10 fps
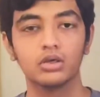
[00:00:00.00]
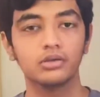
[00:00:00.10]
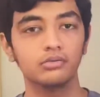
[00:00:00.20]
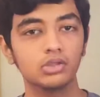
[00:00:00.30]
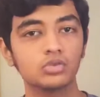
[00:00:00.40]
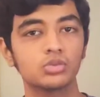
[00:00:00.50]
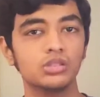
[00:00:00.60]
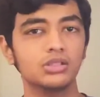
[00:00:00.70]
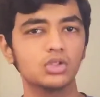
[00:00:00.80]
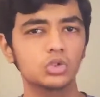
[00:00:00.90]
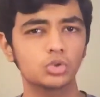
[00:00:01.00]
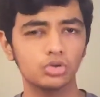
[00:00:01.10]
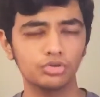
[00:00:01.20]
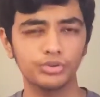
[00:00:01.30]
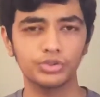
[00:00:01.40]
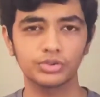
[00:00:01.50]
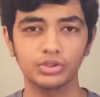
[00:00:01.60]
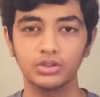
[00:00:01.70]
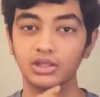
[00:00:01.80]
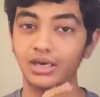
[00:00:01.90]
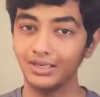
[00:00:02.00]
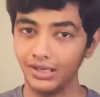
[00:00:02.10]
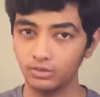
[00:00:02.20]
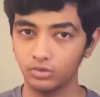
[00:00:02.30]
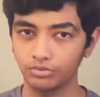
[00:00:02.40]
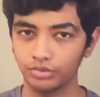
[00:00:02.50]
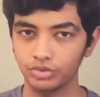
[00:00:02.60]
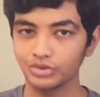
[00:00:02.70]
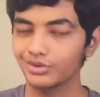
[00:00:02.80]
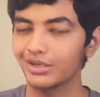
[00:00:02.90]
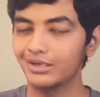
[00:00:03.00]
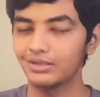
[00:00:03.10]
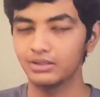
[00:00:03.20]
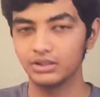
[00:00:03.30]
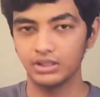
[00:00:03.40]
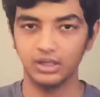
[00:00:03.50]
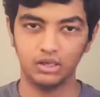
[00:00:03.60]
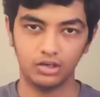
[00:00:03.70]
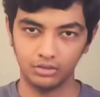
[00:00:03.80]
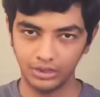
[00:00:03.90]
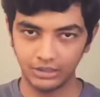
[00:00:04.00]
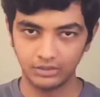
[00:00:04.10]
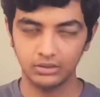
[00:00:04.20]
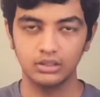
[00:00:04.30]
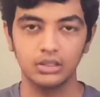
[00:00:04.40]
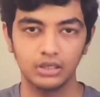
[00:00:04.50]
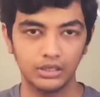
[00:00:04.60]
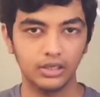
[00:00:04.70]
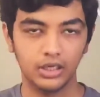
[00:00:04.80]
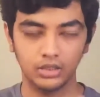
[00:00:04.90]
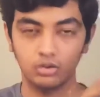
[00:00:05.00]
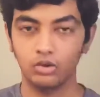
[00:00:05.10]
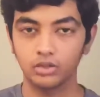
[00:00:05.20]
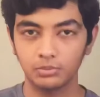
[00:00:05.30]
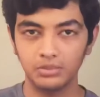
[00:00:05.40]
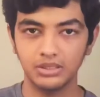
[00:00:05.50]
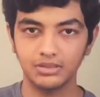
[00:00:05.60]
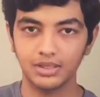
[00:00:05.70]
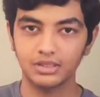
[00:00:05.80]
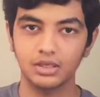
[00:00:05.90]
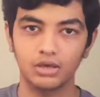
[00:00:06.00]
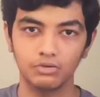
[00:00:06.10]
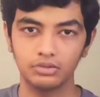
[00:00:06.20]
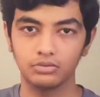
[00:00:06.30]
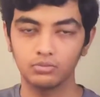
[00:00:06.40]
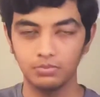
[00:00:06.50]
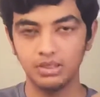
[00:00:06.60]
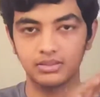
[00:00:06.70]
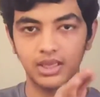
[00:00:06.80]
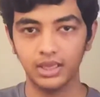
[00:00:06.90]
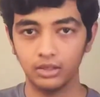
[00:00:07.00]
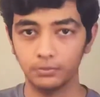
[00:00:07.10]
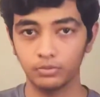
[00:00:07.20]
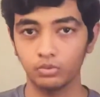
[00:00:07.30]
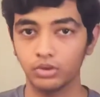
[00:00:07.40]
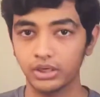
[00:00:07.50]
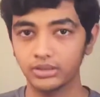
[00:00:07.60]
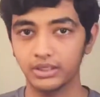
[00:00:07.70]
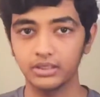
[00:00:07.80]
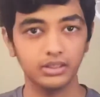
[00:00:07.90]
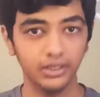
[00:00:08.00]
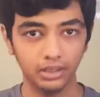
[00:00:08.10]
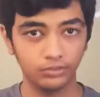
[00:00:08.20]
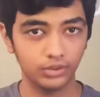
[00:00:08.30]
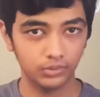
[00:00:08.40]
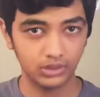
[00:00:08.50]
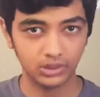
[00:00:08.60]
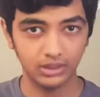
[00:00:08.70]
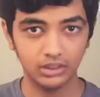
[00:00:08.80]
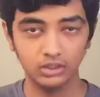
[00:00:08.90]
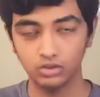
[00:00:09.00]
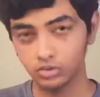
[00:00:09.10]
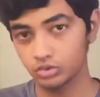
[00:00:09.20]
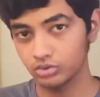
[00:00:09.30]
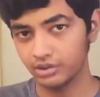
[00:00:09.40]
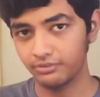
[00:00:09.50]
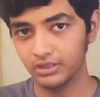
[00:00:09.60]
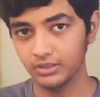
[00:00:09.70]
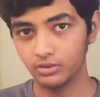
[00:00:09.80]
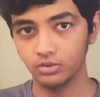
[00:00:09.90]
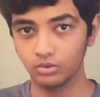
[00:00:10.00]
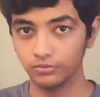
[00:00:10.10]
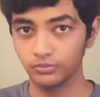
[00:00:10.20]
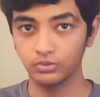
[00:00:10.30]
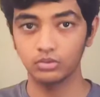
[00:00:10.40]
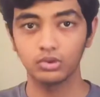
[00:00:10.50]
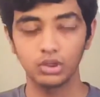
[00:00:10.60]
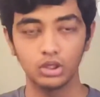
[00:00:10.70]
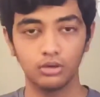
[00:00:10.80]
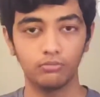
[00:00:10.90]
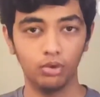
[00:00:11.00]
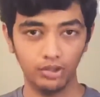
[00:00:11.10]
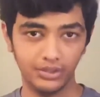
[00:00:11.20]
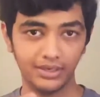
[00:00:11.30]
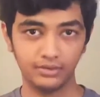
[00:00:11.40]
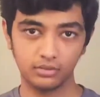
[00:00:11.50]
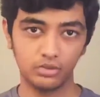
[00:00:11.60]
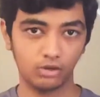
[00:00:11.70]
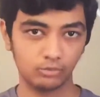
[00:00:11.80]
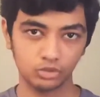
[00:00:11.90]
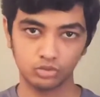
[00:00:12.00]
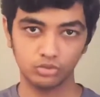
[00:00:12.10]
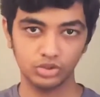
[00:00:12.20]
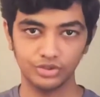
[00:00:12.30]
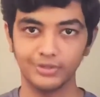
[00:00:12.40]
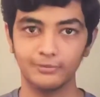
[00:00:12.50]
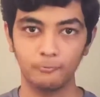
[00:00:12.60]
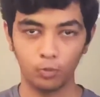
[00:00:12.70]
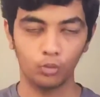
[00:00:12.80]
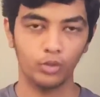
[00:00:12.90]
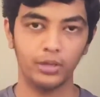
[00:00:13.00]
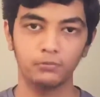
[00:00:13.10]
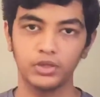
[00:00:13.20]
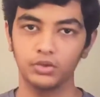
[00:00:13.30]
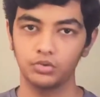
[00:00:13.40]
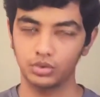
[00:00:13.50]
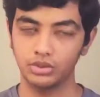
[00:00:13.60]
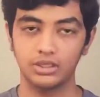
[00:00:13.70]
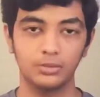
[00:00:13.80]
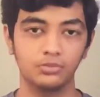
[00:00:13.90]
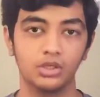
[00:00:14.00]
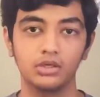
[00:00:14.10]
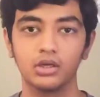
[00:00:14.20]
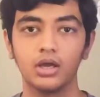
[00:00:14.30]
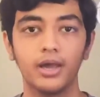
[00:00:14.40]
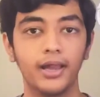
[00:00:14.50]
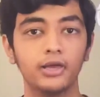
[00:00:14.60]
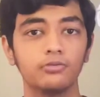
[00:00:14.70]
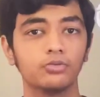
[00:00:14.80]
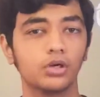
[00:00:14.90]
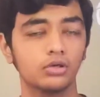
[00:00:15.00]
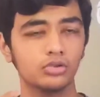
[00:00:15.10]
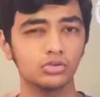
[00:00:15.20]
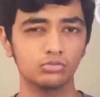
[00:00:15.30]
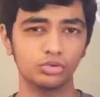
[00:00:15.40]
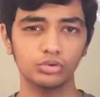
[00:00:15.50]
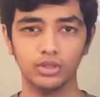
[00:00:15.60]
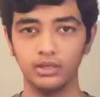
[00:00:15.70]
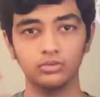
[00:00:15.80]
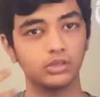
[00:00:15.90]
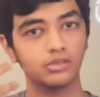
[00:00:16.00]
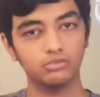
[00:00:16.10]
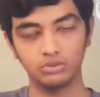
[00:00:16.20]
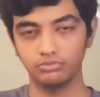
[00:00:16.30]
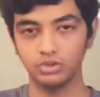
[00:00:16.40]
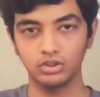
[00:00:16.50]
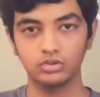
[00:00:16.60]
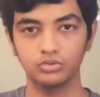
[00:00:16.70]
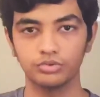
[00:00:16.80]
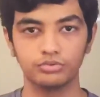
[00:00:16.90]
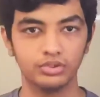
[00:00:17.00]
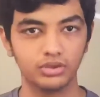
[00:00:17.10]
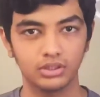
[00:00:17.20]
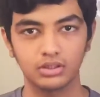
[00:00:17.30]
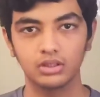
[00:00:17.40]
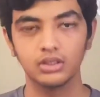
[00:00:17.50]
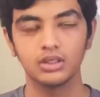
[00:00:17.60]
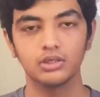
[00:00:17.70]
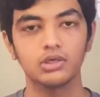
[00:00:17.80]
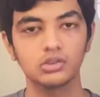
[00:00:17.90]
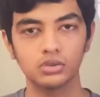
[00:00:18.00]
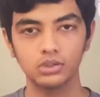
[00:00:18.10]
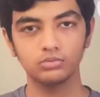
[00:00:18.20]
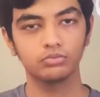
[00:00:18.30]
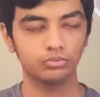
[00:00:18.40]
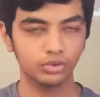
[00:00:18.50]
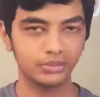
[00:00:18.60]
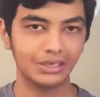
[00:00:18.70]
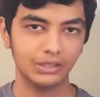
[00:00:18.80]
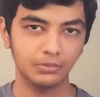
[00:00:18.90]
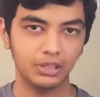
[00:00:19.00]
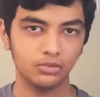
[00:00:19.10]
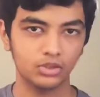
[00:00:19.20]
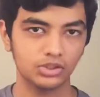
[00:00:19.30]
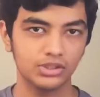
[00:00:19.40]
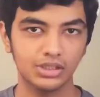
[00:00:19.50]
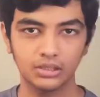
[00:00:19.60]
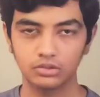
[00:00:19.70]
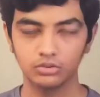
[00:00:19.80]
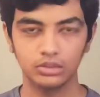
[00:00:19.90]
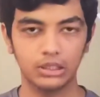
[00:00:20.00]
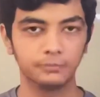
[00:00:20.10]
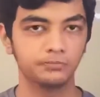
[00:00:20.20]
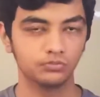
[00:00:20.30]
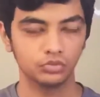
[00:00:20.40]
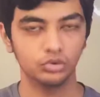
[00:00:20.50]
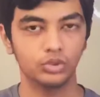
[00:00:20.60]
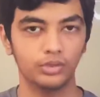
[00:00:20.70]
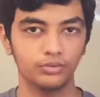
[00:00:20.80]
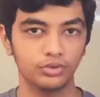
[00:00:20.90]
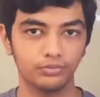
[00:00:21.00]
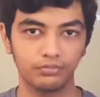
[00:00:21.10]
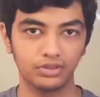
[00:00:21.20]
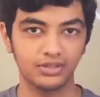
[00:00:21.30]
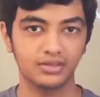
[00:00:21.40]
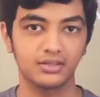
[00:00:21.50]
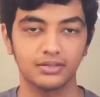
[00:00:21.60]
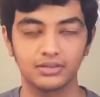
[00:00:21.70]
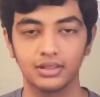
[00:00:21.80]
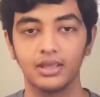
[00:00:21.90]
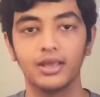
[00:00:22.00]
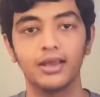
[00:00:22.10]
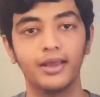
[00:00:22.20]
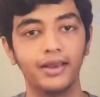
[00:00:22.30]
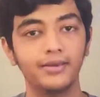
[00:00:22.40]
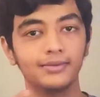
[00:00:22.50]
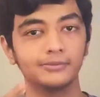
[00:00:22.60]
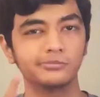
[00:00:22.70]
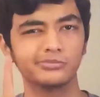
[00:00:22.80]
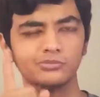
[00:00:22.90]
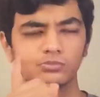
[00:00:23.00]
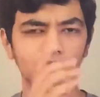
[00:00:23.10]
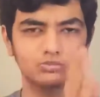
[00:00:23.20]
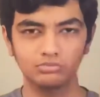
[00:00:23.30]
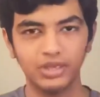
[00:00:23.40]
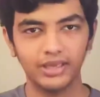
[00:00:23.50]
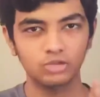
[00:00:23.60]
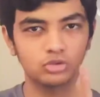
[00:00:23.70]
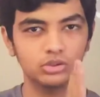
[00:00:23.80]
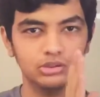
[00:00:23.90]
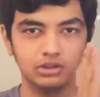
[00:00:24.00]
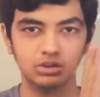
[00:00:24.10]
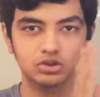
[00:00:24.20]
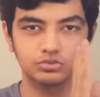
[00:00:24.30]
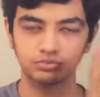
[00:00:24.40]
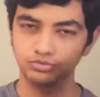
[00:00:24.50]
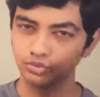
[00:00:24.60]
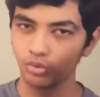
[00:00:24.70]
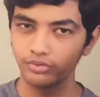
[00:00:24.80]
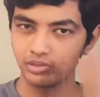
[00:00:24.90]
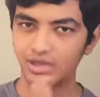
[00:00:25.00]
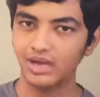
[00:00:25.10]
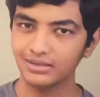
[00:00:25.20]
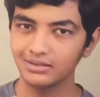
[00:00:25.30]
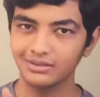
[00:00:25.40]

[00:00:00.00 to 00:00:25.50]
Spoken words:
Eventually the storage versions, I like those versions, and they are nice. And on the base guy, they have given base guy and the Pro guy that 8128. You should definitely go if you want that normal storage and the more RAM, then you can get that. And if you are into more, then you can go with the 256. Eventually you won't be getting micro SD card, so yeah, you have to suffer with that things. And actually the phones aren't